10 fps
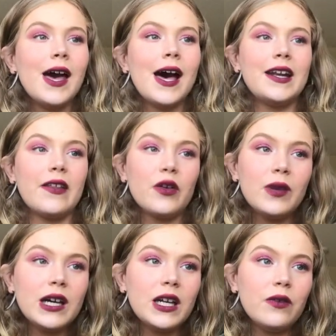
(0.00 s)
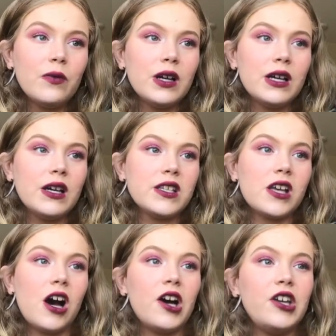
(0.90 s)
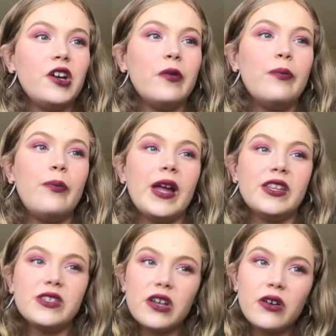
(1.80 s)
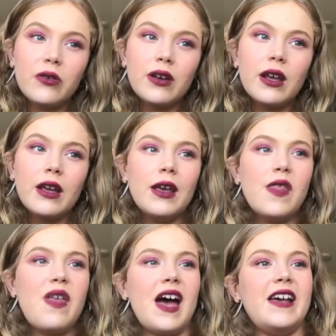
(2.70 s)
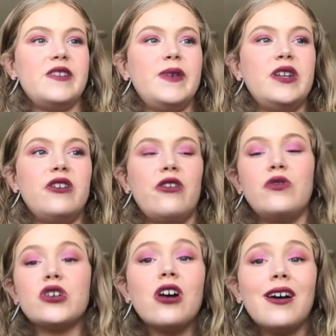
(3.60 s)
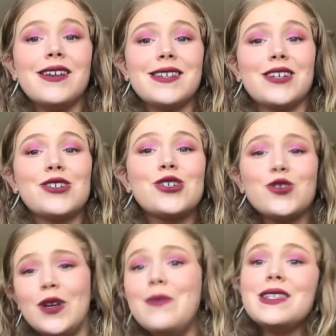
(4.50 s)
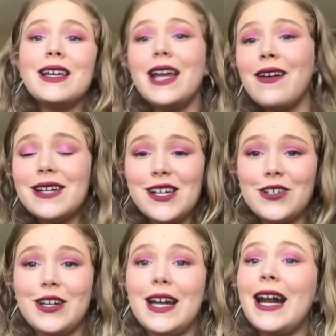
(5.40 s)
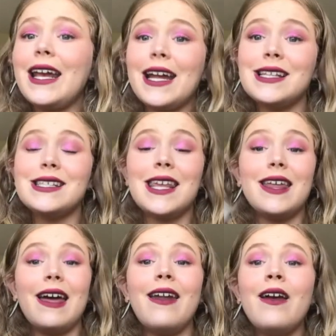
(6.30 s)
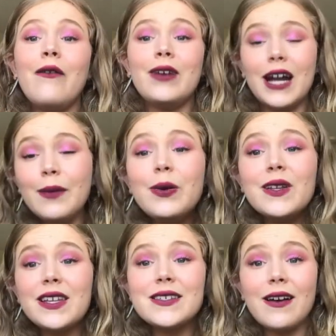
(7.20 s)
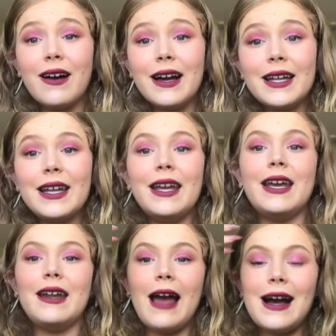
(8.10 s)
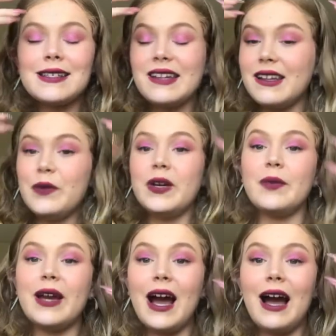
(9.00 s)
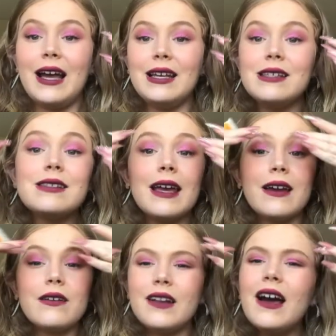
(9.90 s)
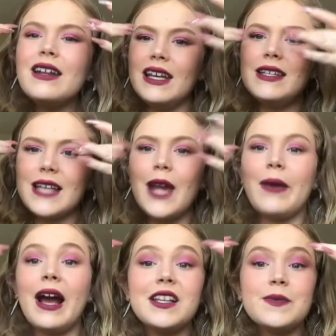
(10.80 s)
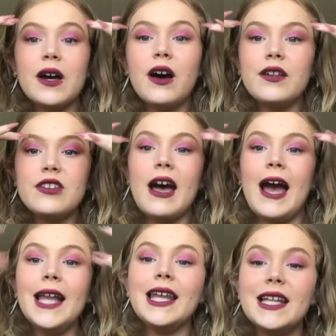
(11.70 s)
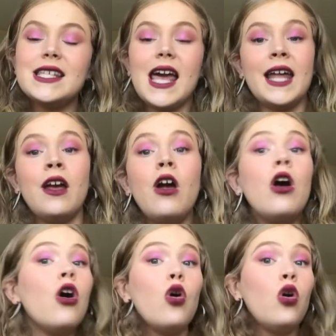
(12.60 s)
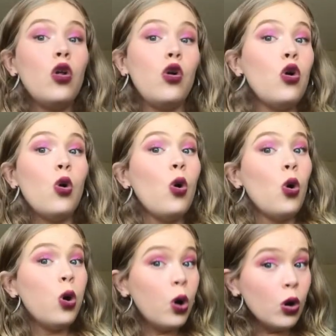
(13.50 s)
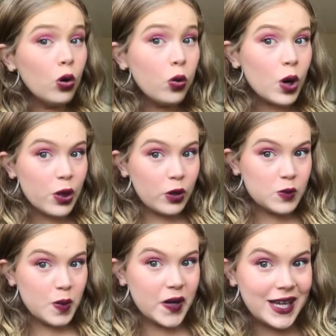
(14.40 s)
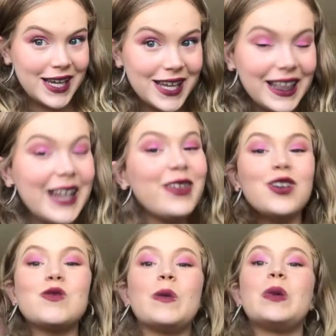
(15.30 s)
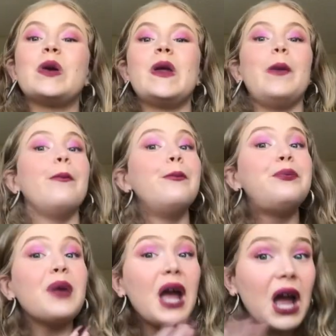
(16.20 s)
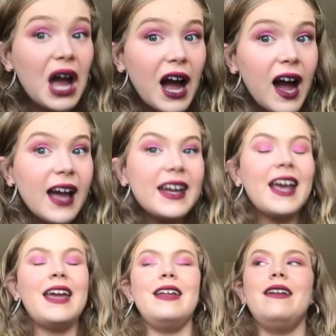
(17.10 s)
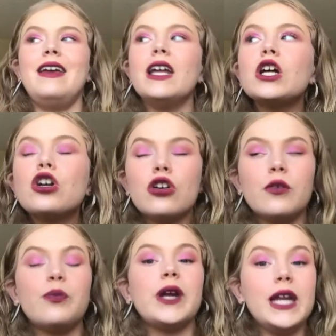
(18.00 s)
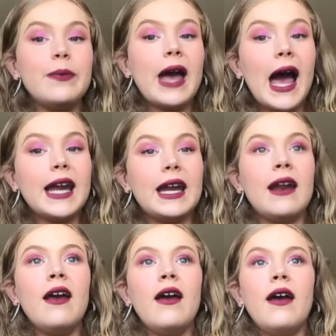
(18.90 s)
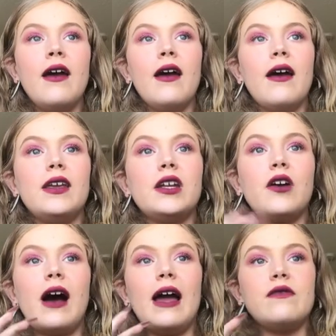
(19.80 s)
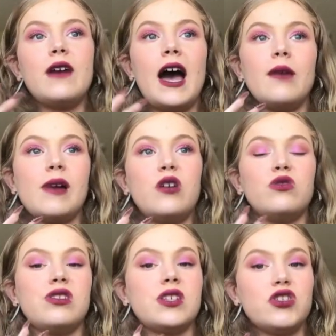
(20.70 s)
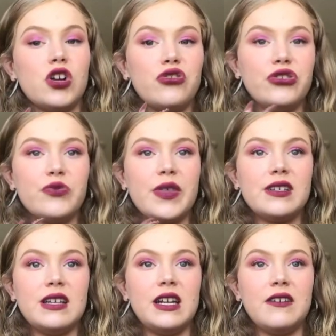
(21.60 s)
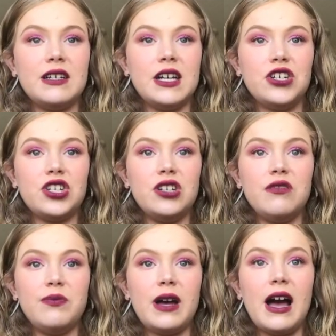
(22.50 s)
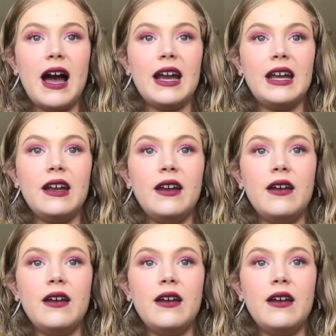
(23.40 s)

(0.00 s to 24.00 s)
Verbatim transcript: Another one was avobenzone that has been known to cause extreme skin irritation and I can't say that when I put this on it accidentally went in my eyes like not inside my eyes but on the eyelids and whoo were those burning like those were burning bad it it hurt pretty bad and you know I've had my own struggles with skin irritation but I